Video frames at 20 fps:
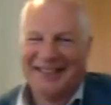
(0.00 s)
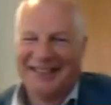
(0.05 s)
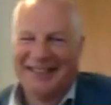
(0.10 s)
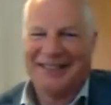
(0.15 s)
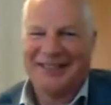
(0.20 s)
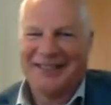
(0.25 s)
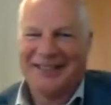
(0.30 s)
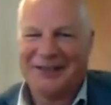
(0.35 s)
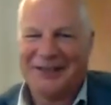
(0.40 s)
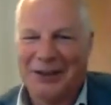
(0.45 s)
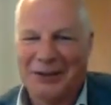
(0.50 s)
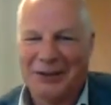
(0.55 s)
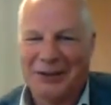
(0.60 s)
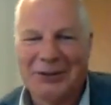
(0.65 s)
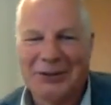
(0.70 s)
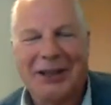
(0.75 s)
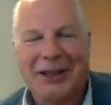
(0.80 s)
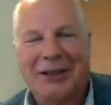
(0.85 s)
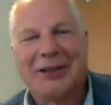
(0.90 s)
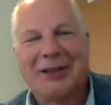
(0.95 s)
It's not
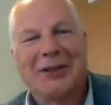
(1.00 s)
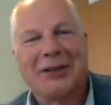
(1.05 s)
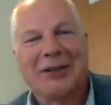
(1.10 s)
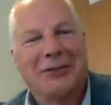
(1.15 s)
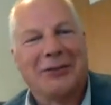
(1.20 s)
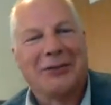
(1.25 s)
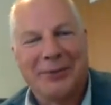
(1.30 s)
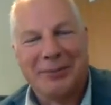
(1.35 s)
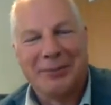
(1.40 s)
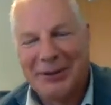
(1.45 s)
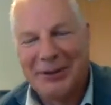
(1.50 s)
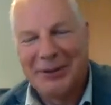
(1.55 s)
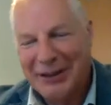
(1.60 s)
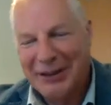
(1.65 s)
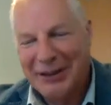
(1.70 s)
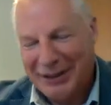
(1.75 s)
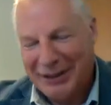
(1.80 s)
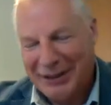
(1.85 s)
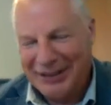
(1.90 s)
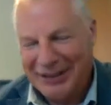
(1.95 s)
too technical for me.